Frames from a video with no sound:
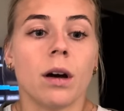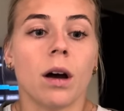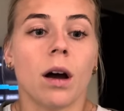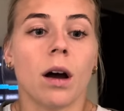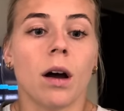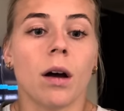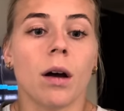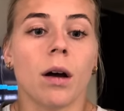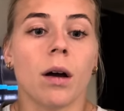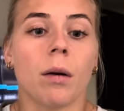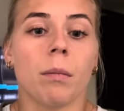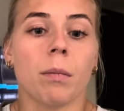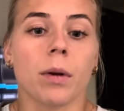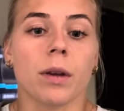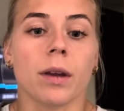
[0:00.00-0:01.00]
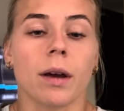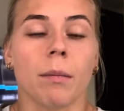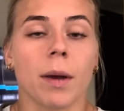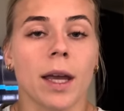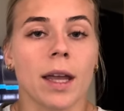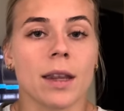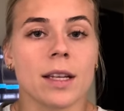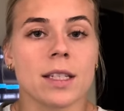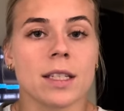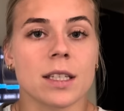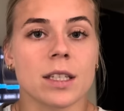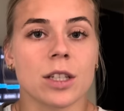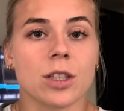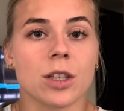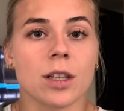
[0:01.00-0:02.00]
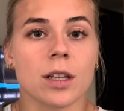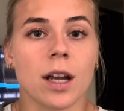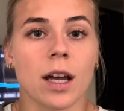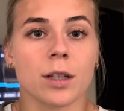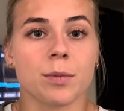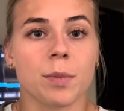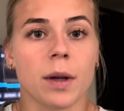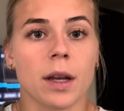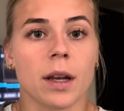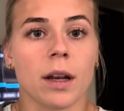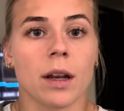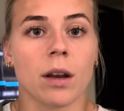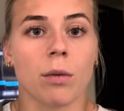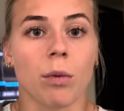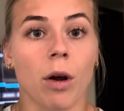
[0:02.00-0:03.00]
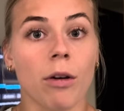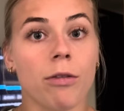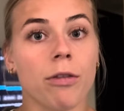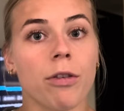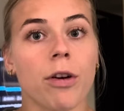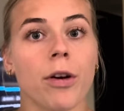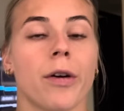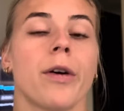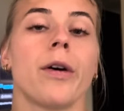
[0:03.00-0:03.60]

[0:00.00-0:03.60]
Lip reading: But yeah, making this decision has been rough.